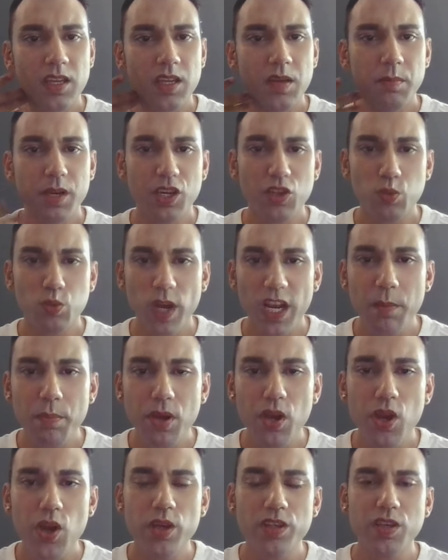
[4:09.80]
because when a
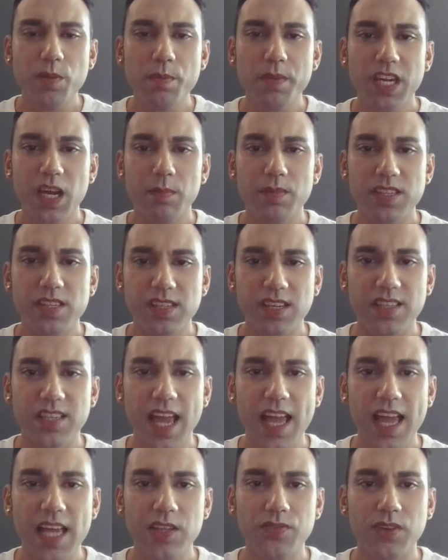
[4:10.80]
person becomes
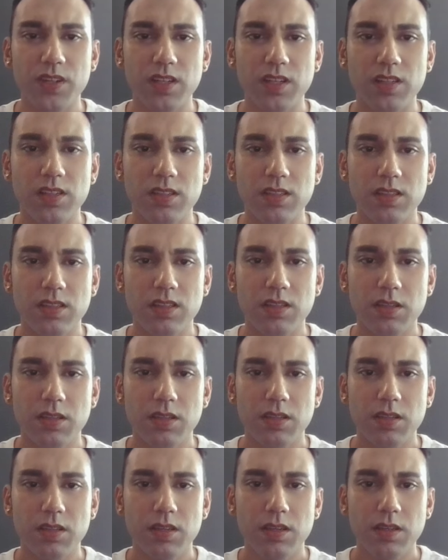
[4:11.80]
successful,
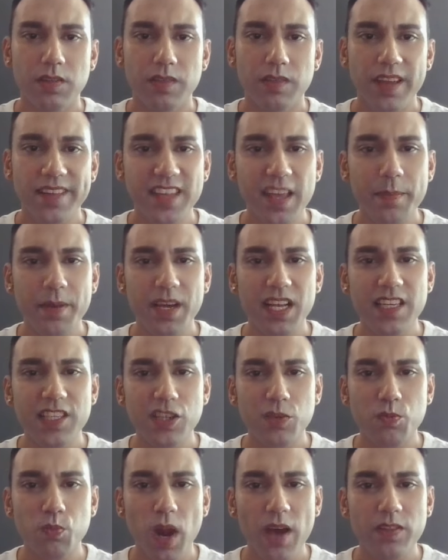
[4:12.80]
they typically
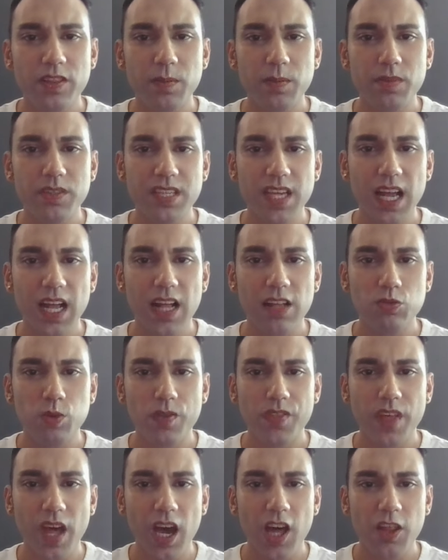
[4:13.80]
surround themselves
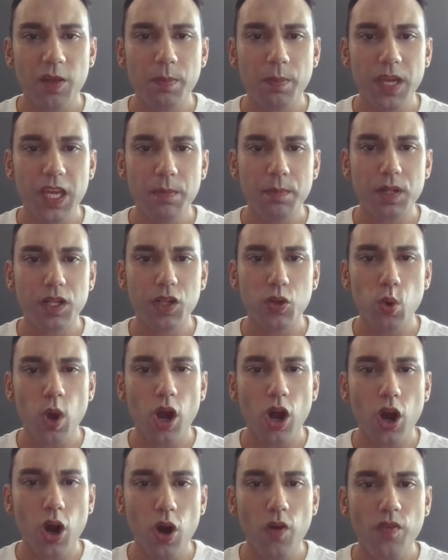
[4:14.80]
with other people who
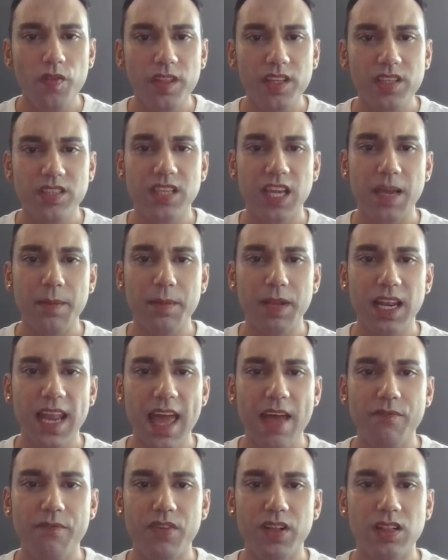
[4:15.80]
are on the same
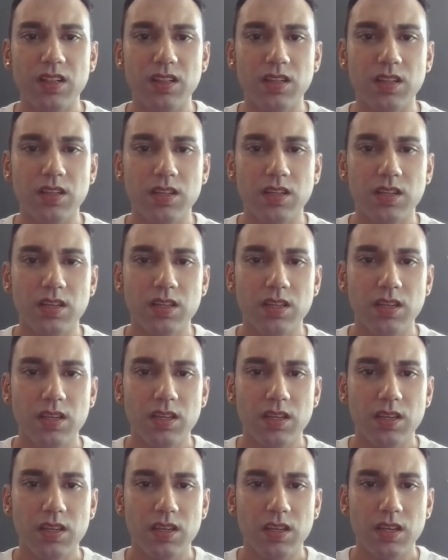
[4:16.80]
level,
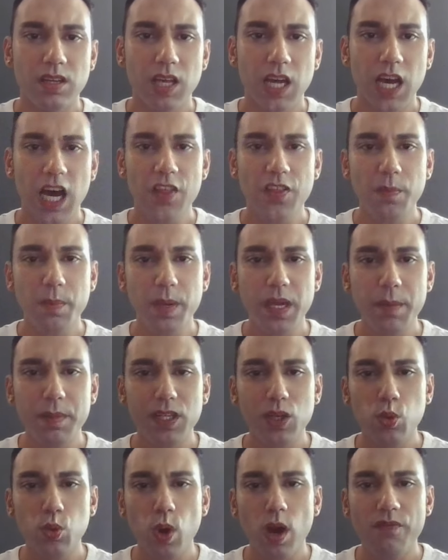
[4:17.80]
other
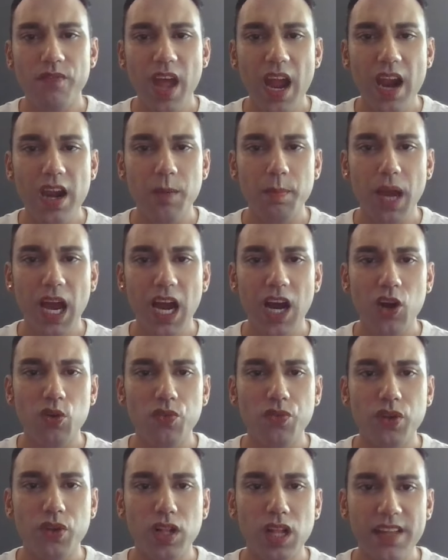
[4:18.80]
people who are very
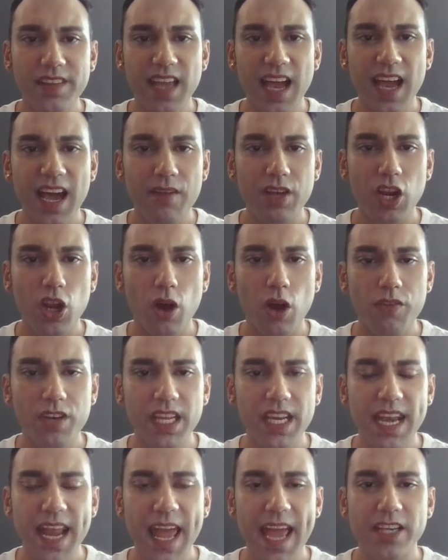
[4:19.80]
powerful and have a lot of
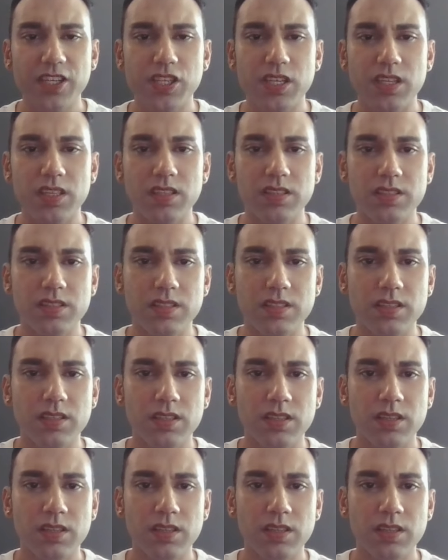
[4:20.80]
connections,